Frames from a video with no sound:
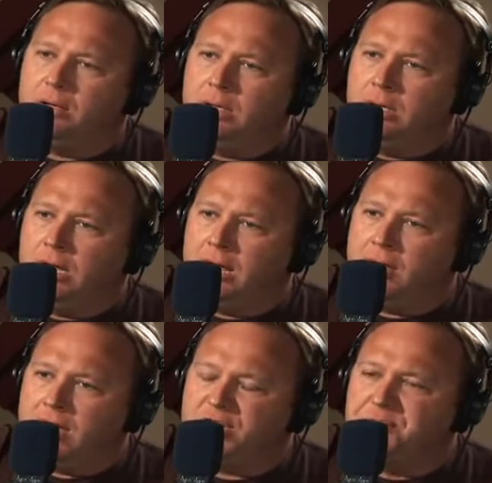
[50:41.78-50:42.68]
uh,
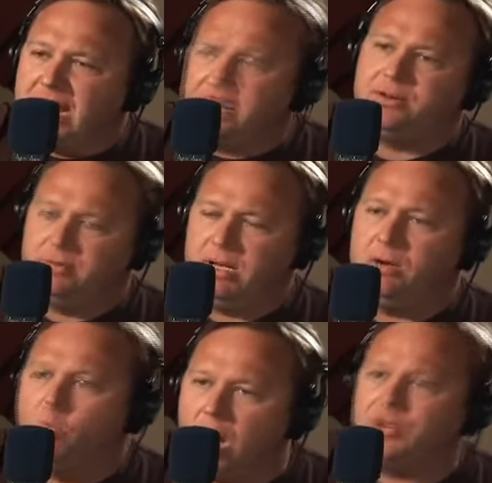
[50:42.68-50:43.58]
explain it to
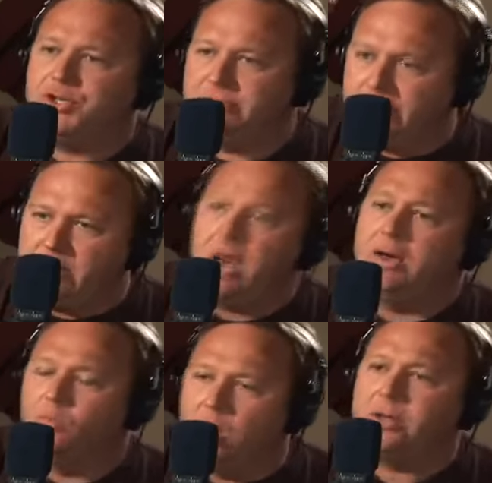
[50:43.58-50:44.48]
me. What should be
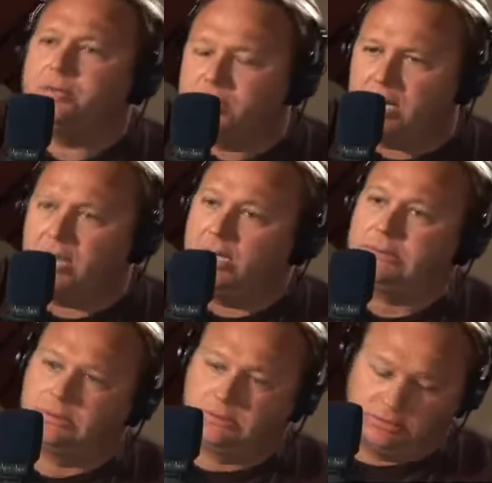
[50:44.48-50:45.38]
done? What are you saying?